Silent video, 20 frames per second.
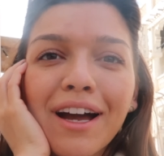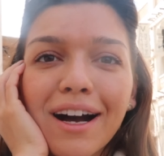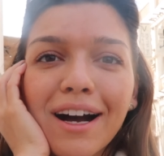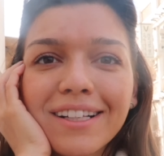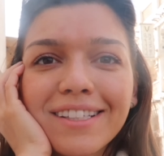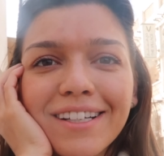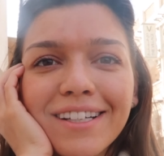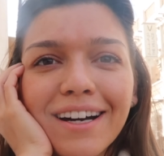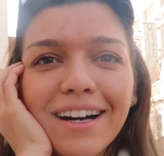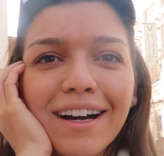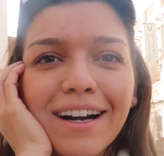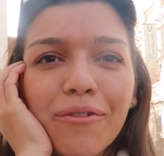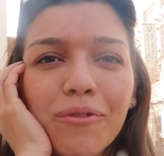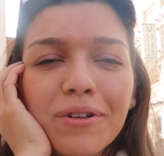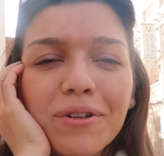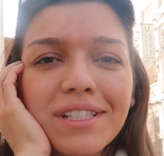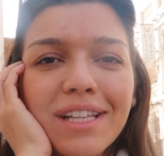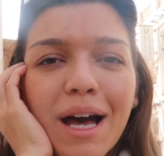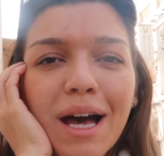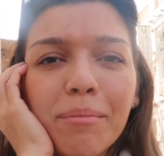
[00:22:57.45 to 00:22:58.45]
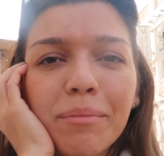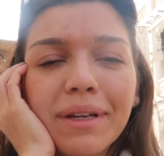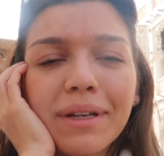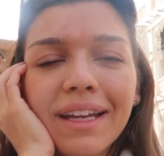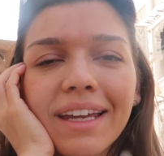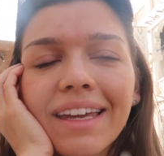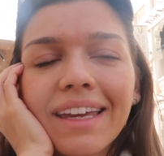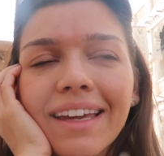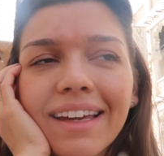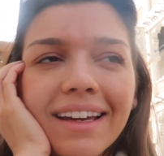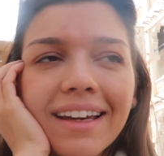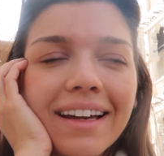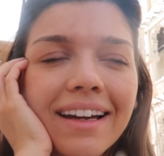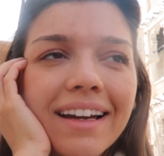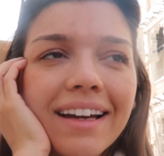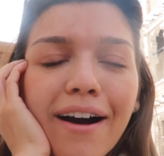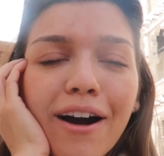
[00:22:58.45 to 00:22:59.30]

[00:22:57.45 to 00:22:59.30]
Qatar, what's happening here.